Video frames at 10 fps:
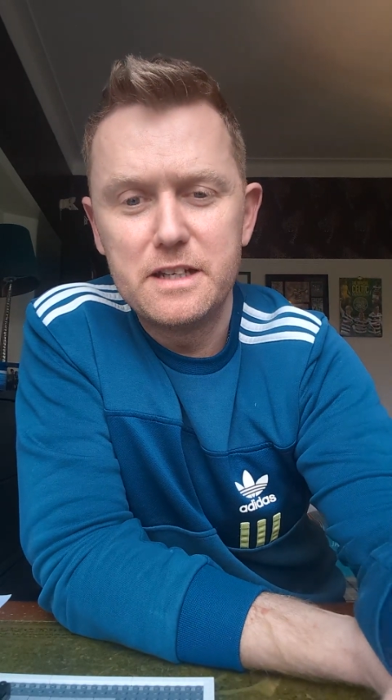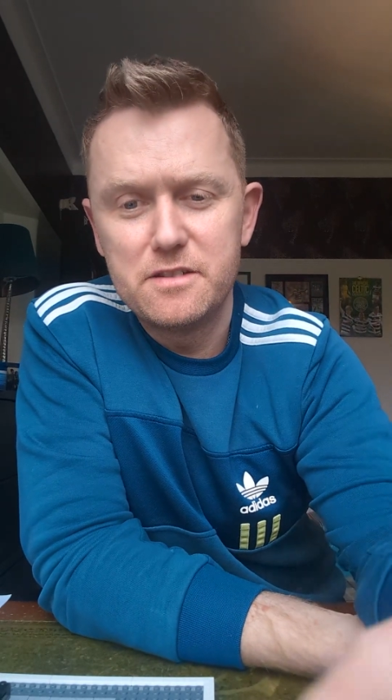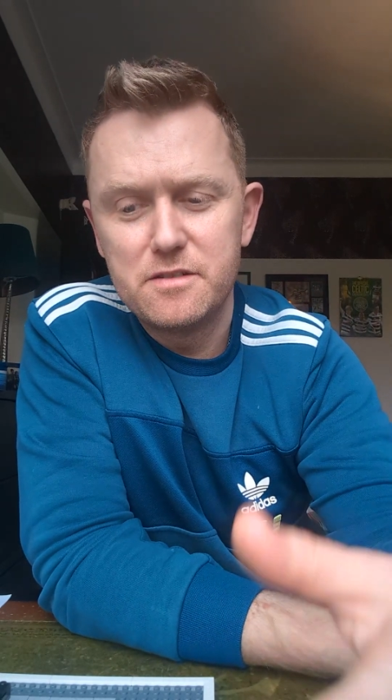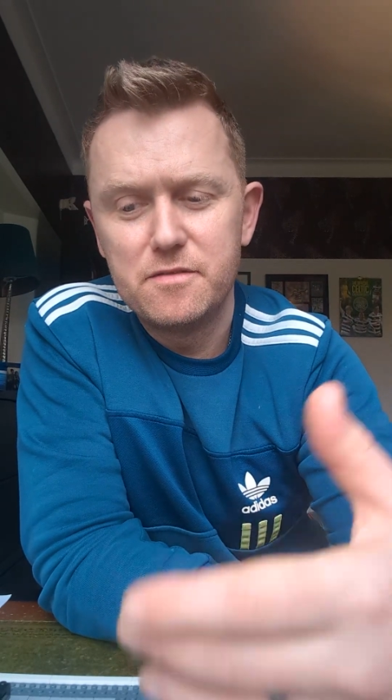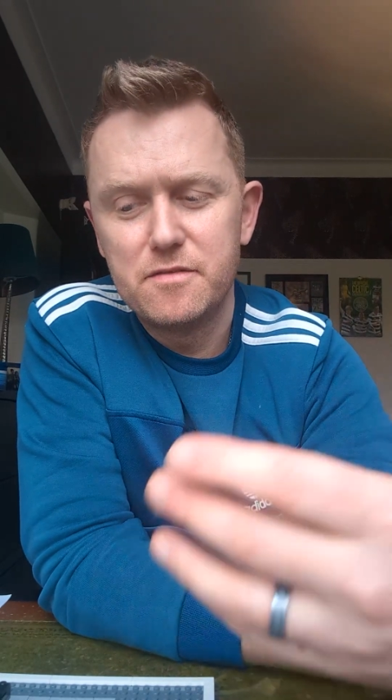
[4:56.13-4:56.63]

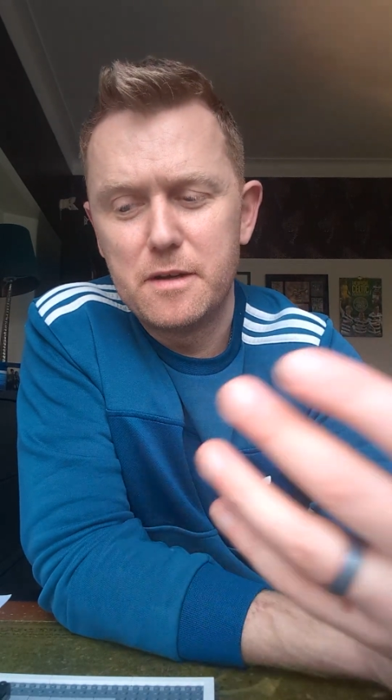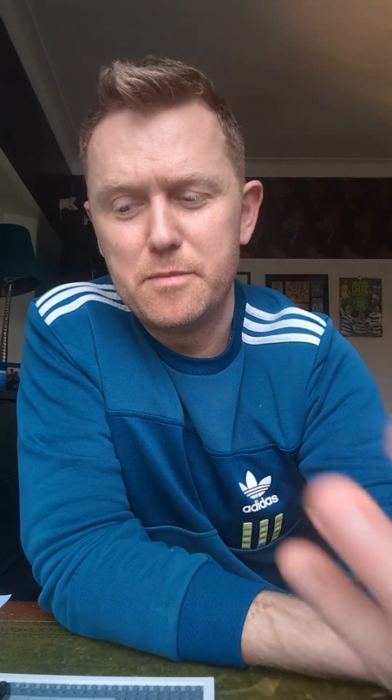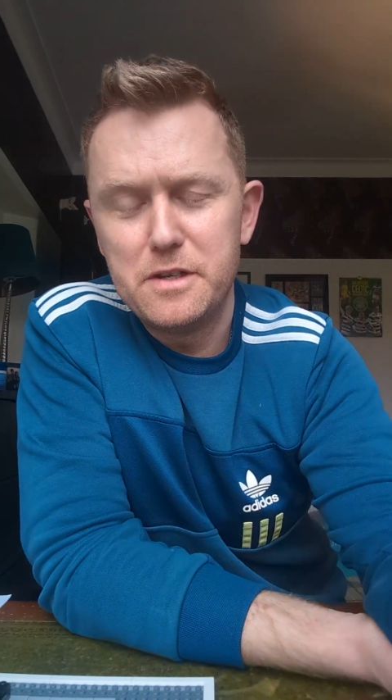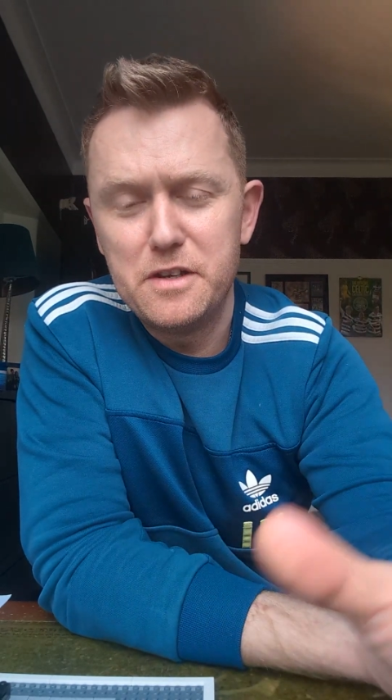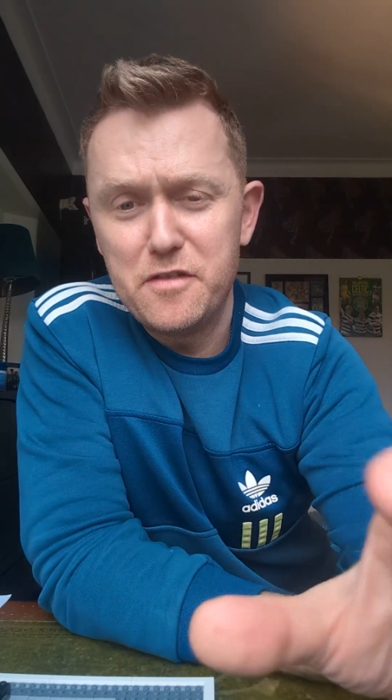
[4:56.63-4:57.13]
has,
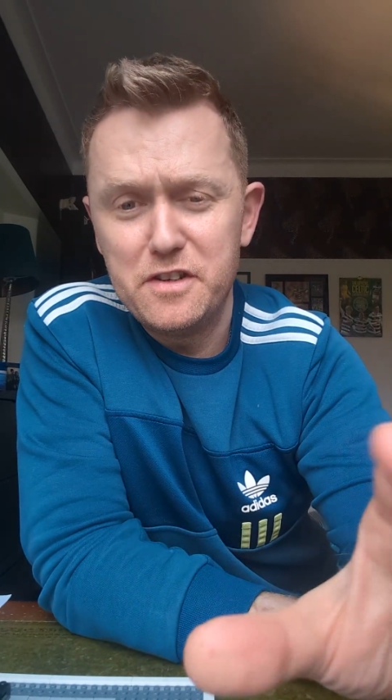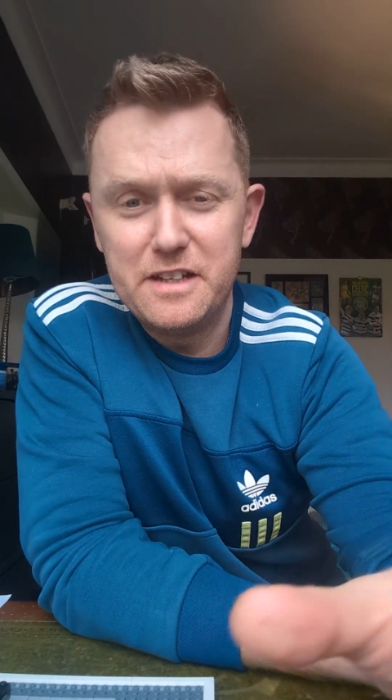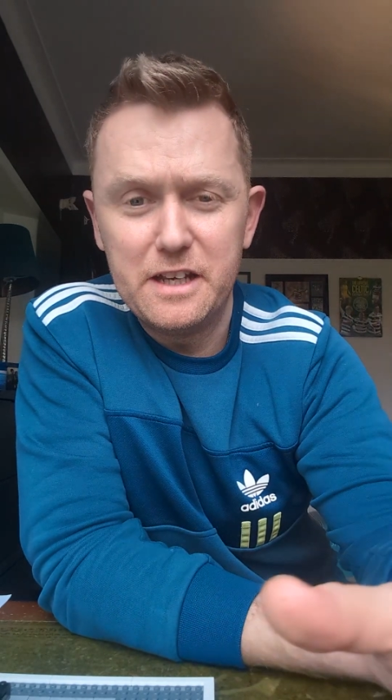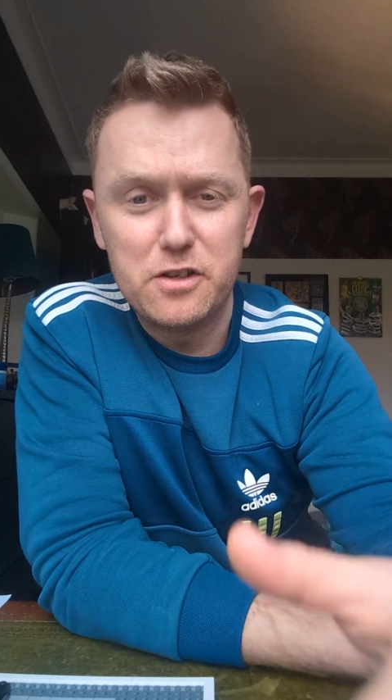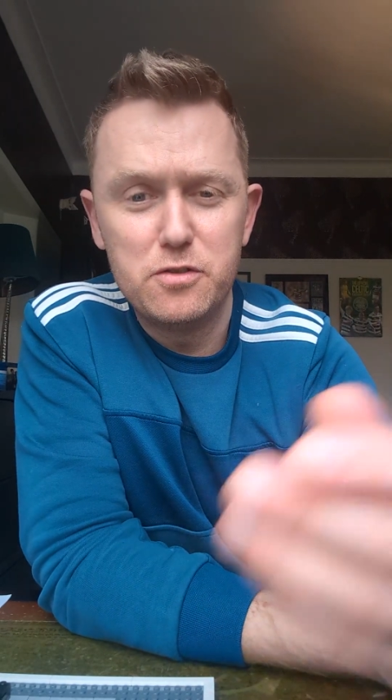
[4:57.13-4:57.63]
if you
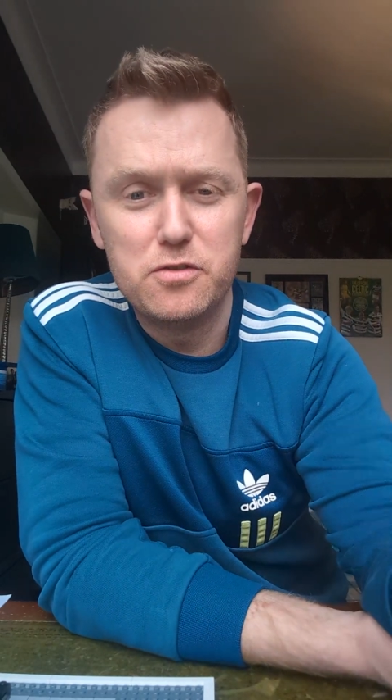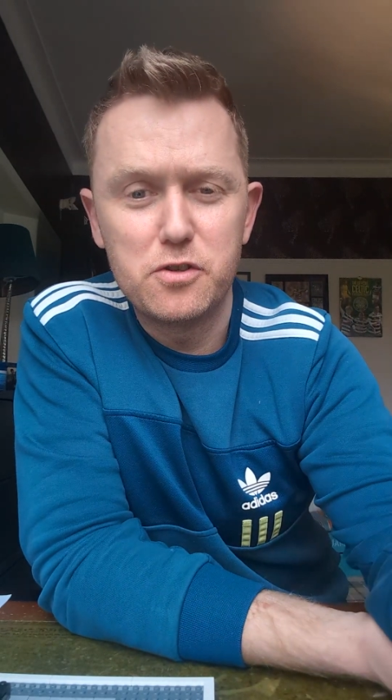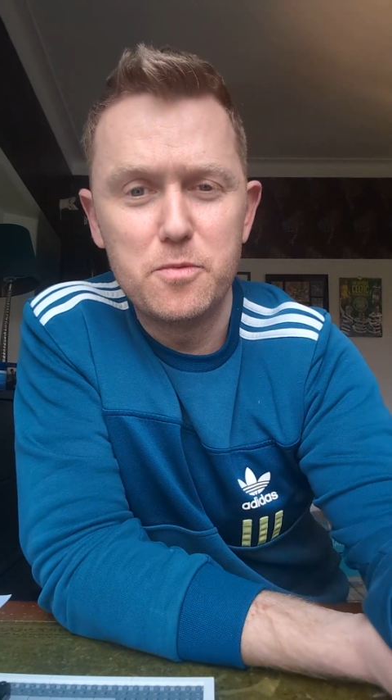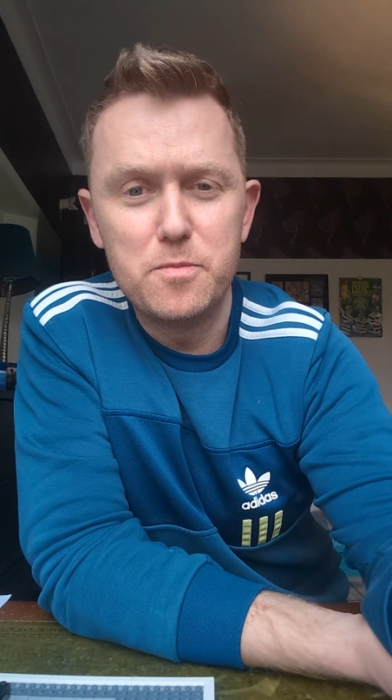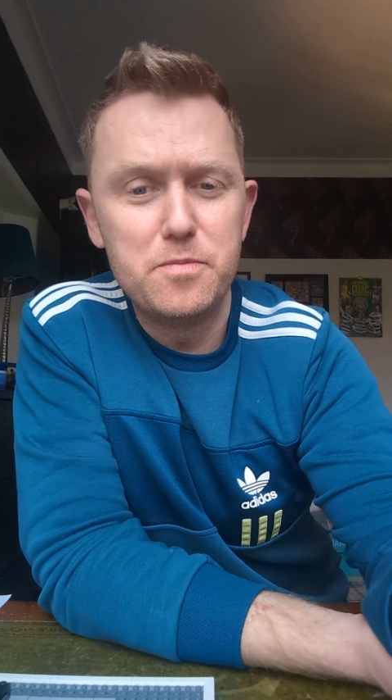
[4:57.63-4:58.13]
take 2
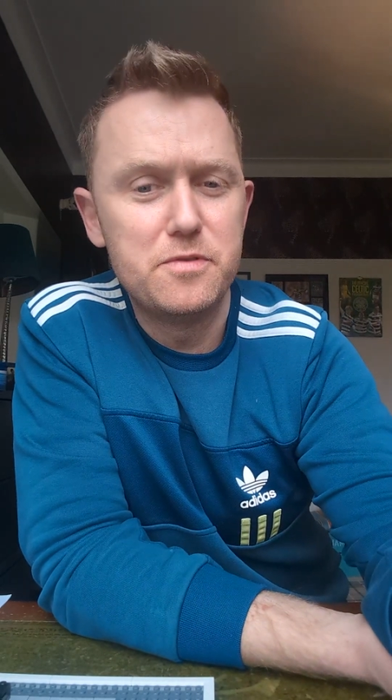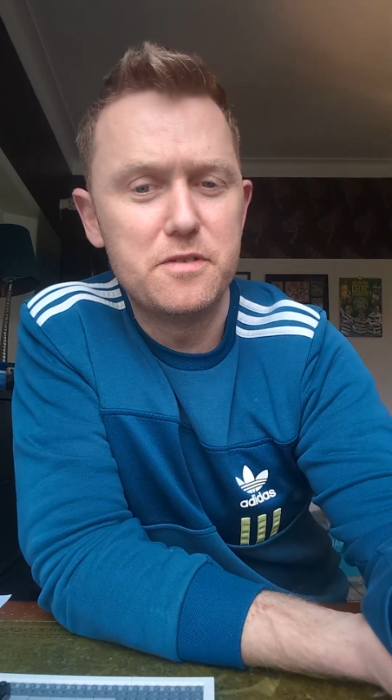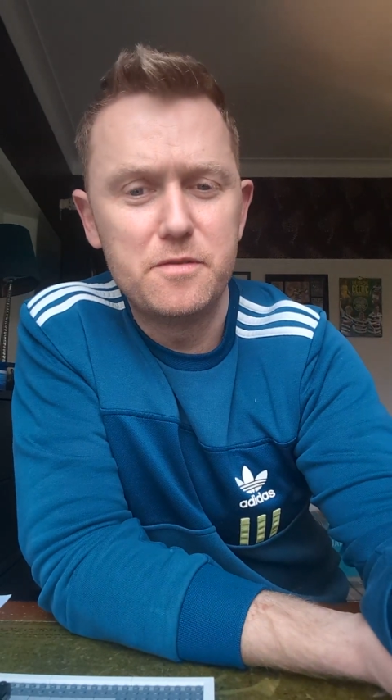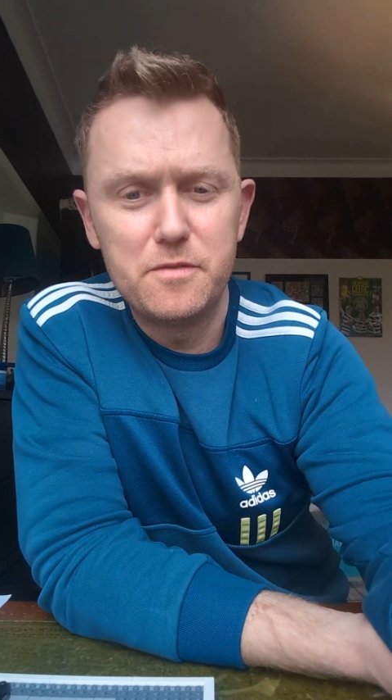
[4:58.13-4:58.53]
scoops